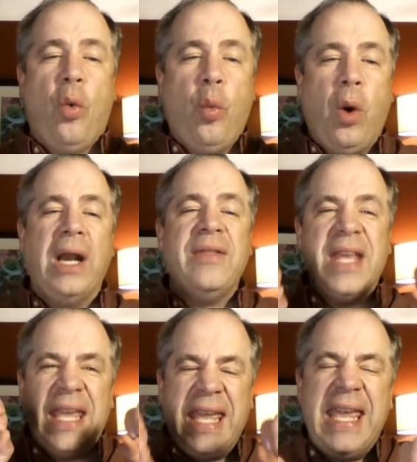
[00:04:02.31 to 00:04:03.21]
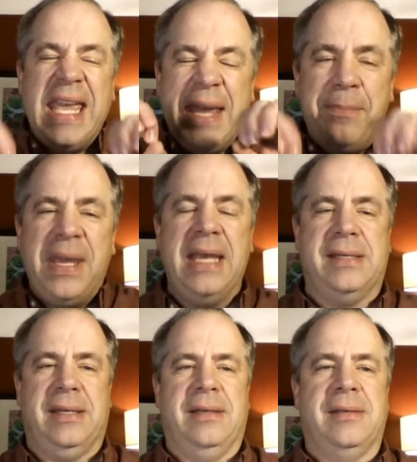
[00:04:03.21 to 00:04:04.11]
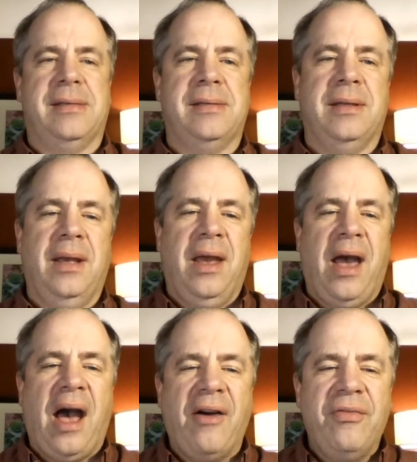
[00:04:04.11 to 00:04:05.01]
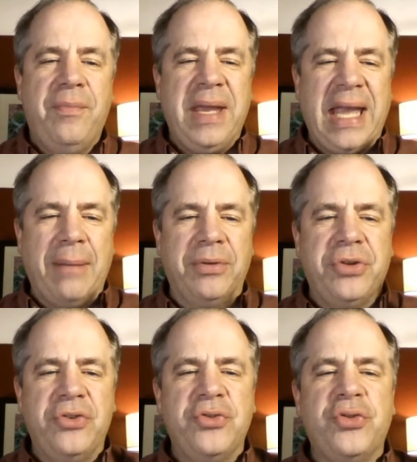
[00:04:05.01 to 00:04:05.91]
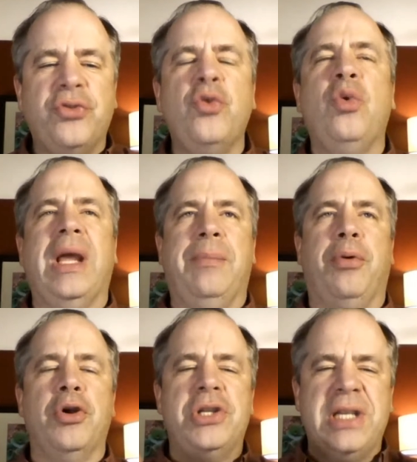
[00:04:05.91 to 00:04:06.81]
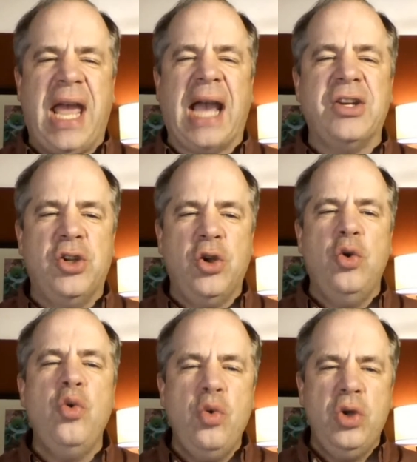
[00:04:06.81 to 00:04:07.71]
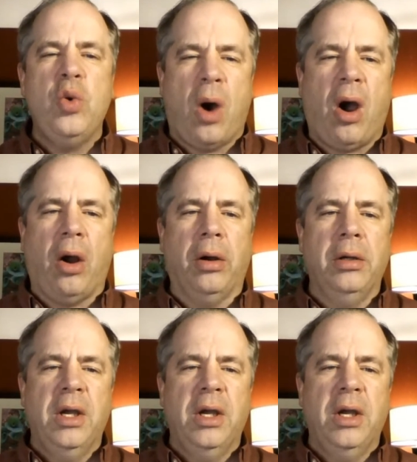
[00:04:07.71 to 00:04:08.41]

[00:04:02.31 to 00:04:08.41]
One of the key pieces of being able to truly protect who you are,